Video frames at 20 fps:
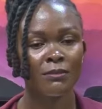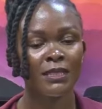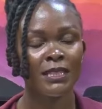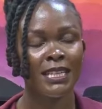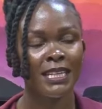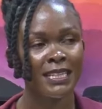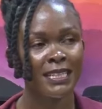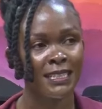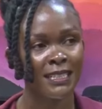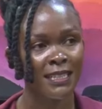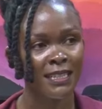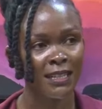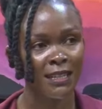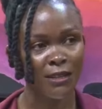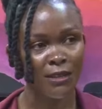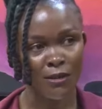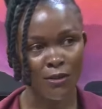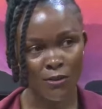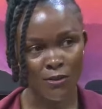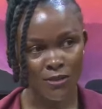get
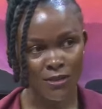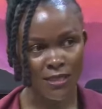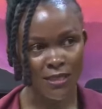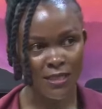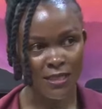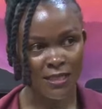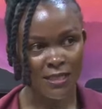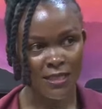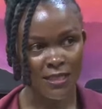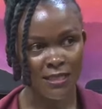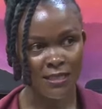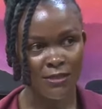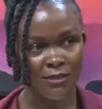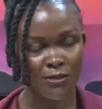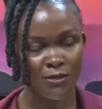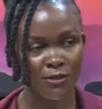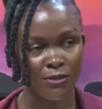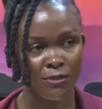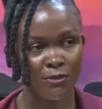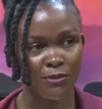lost in
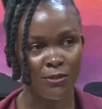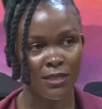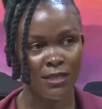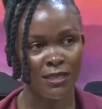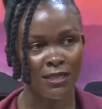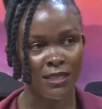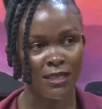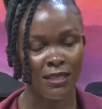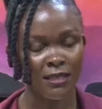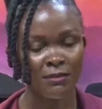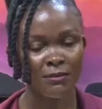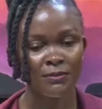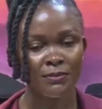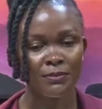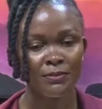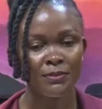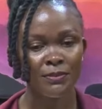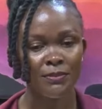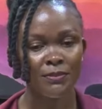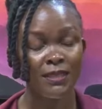social media,
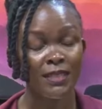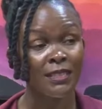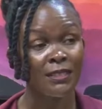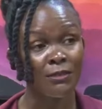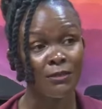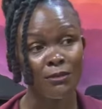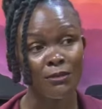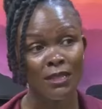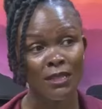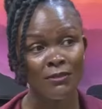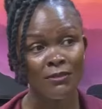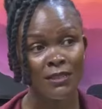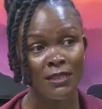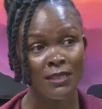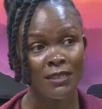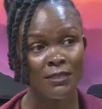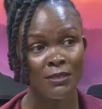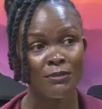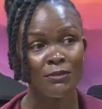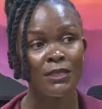it could
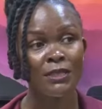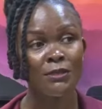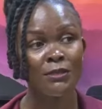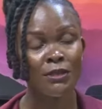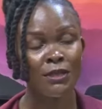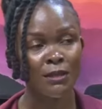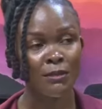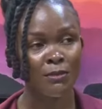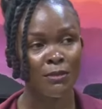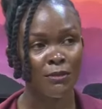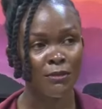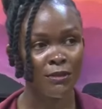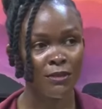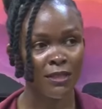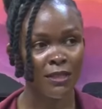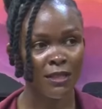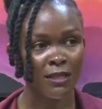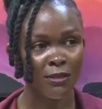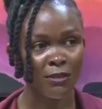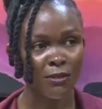affect you. We talked
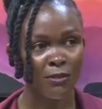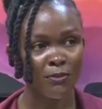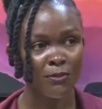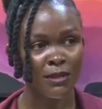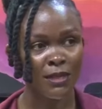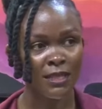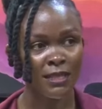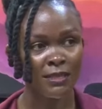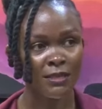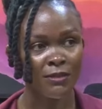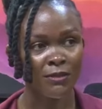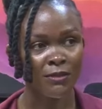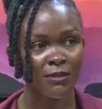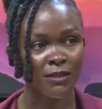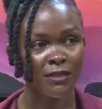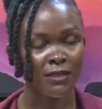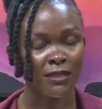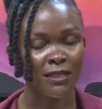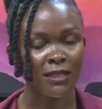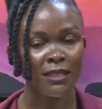about comparison.
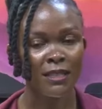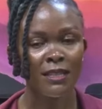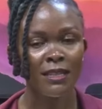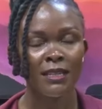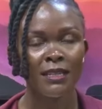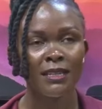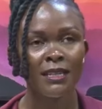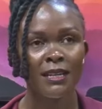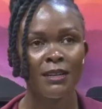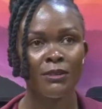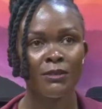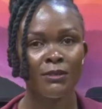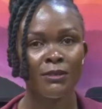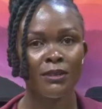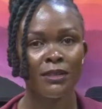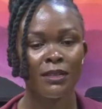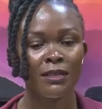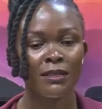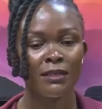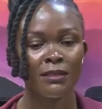
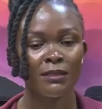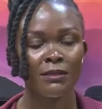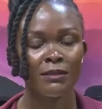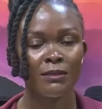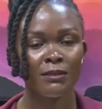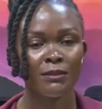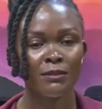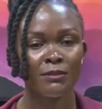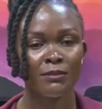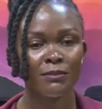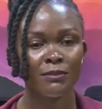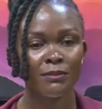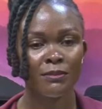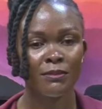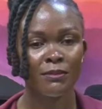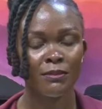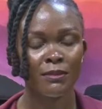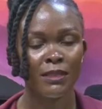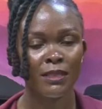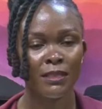Now,
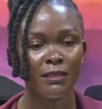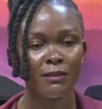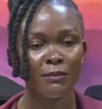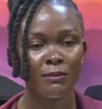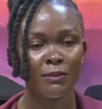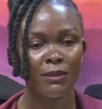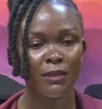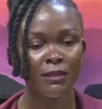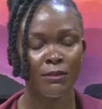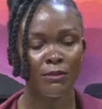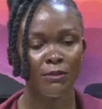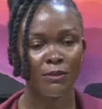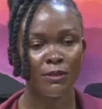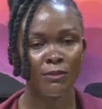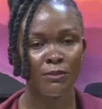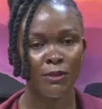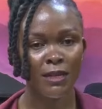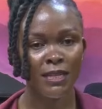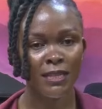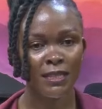there
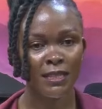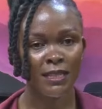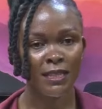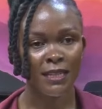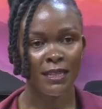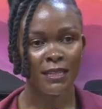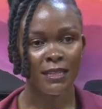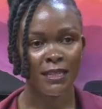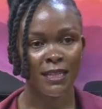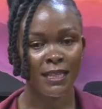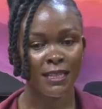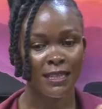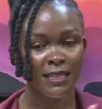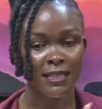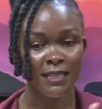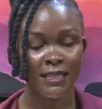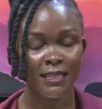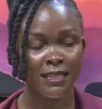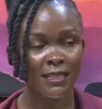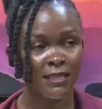was one girl,
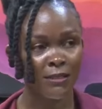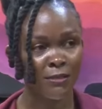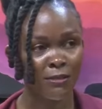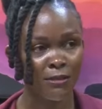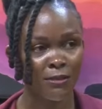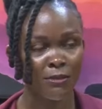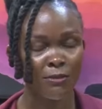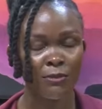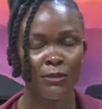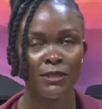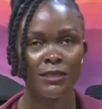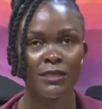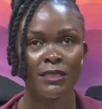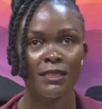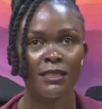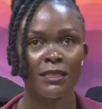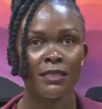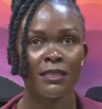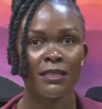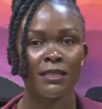again in the
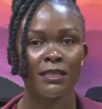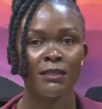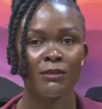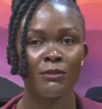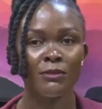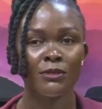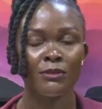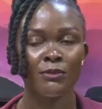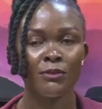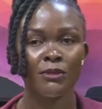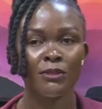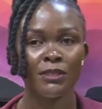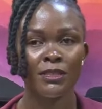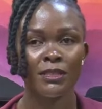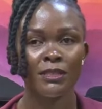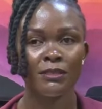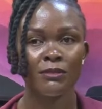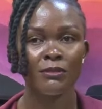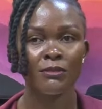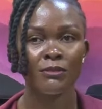documentary that I was
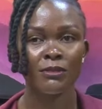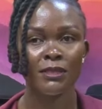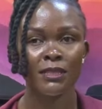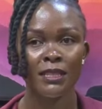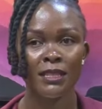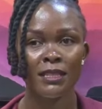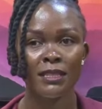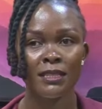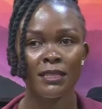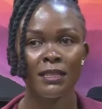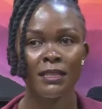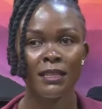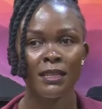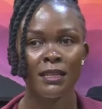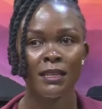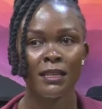watching, who said